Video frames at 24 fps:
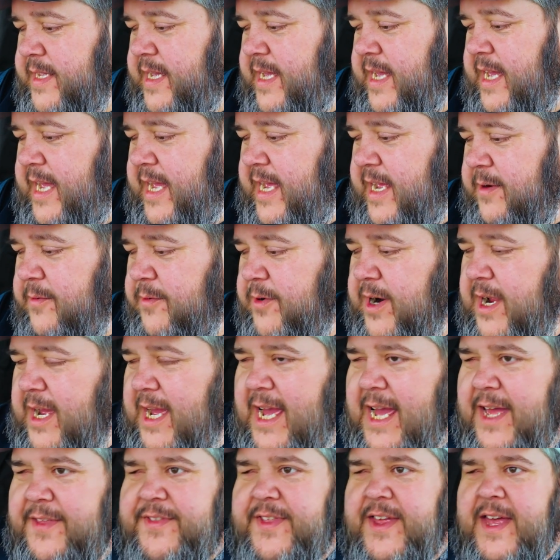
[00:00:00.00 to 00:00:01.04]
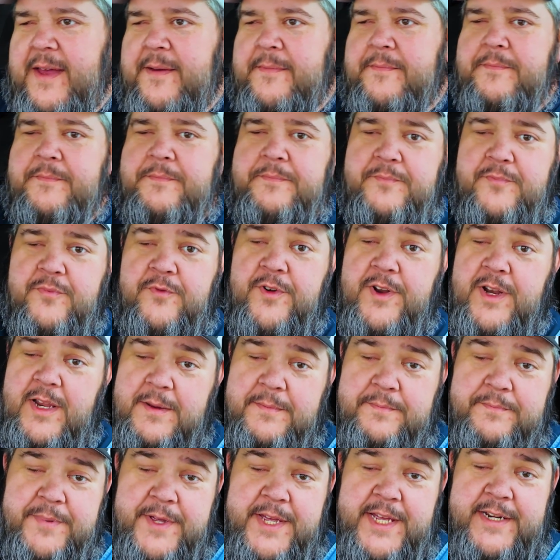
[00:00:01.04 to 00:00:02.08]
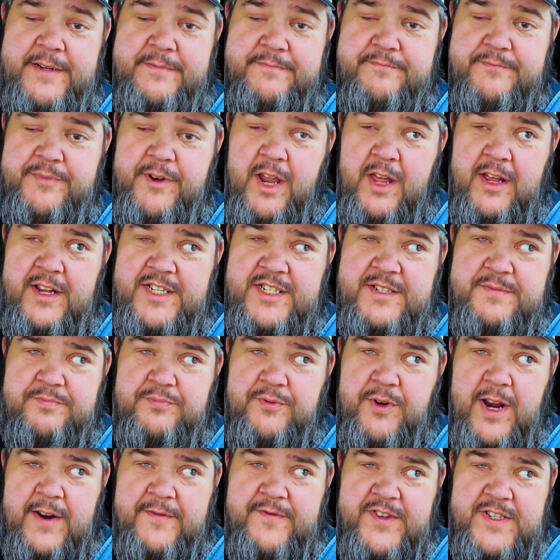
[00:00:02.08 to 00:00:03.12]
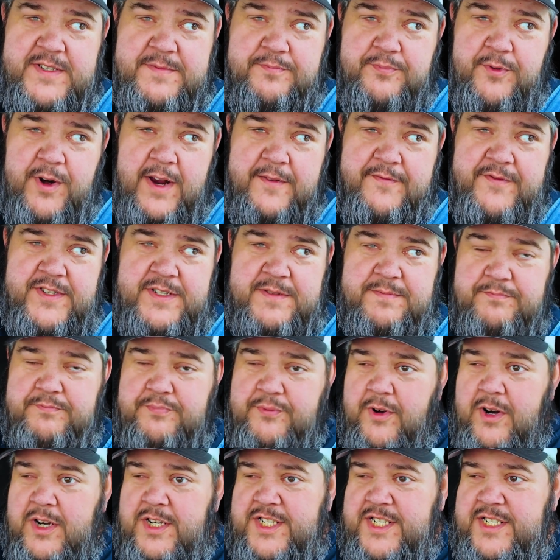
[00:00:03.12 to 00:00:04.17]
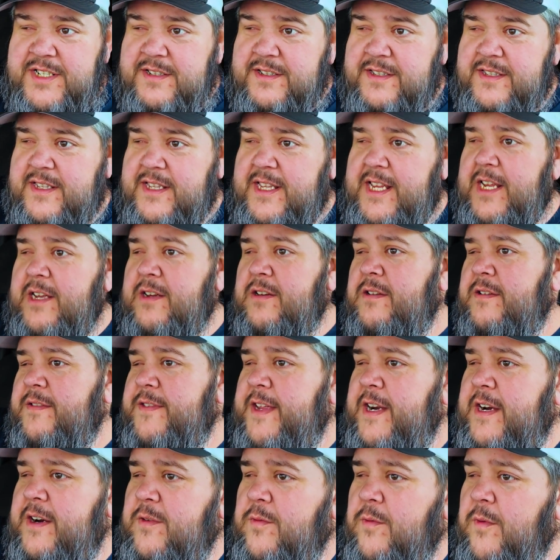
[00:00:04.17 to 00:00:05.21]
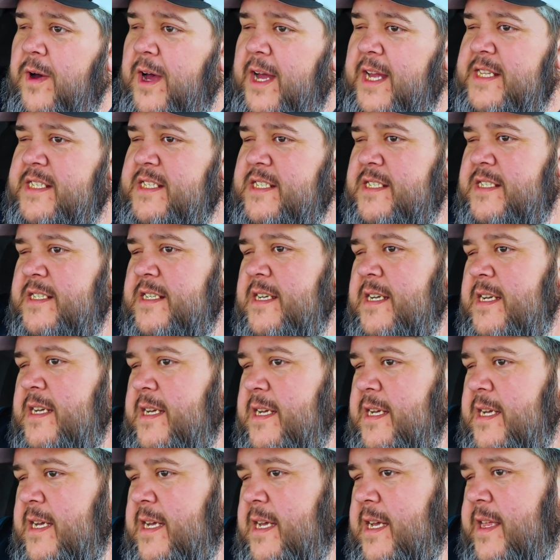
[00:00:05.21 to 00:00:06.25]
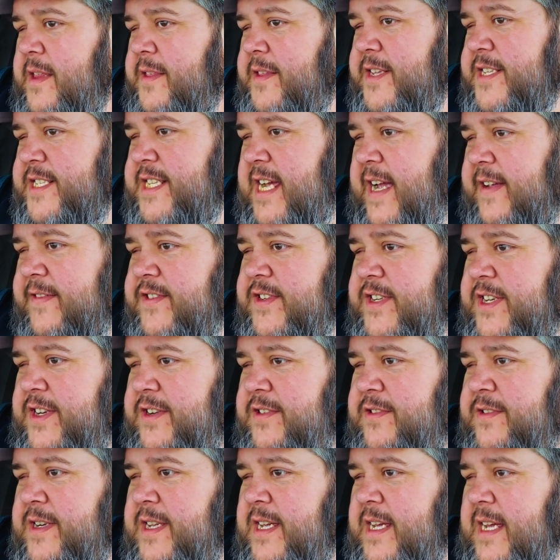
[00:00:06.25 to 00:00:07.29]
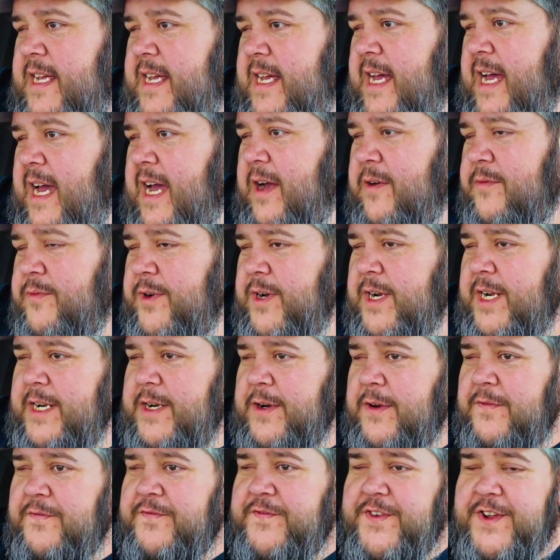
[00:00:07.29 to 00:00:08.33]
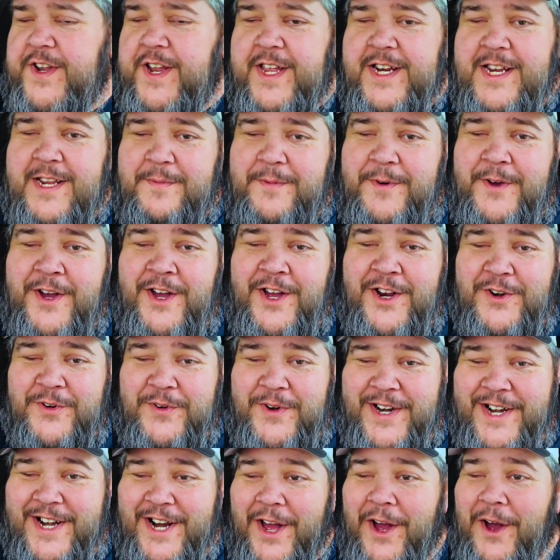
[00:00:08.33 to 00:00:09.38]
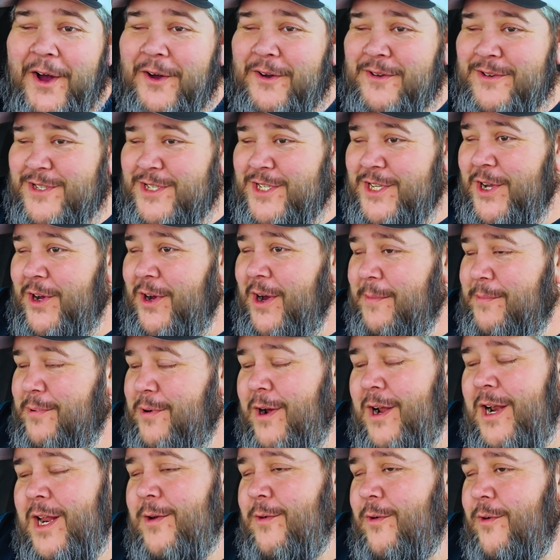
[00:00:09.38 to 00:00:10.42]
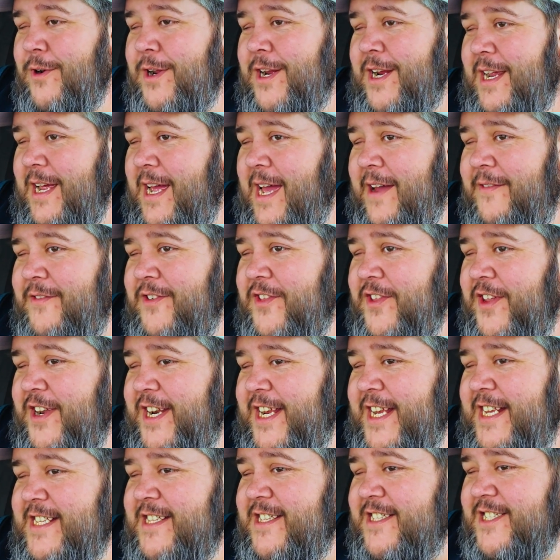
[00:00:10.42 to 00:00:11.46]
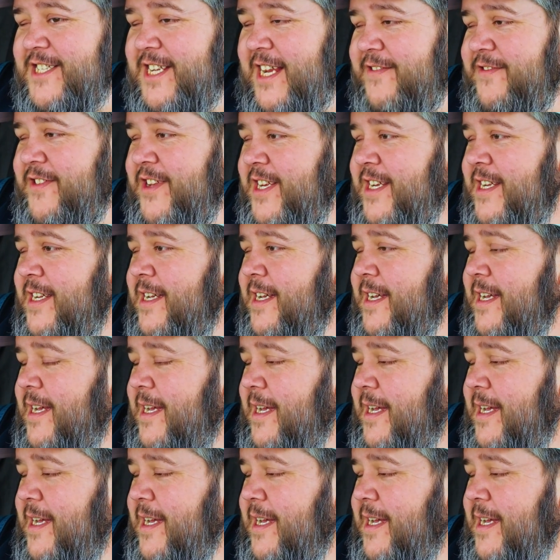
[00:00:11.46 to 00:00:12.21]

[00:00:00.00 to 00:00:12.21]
and where I had that really big breakfast, brunch deal there at White's this afternoon. I really don't feel like I'm hungry at all, so I probably won't have anything to eat this evening.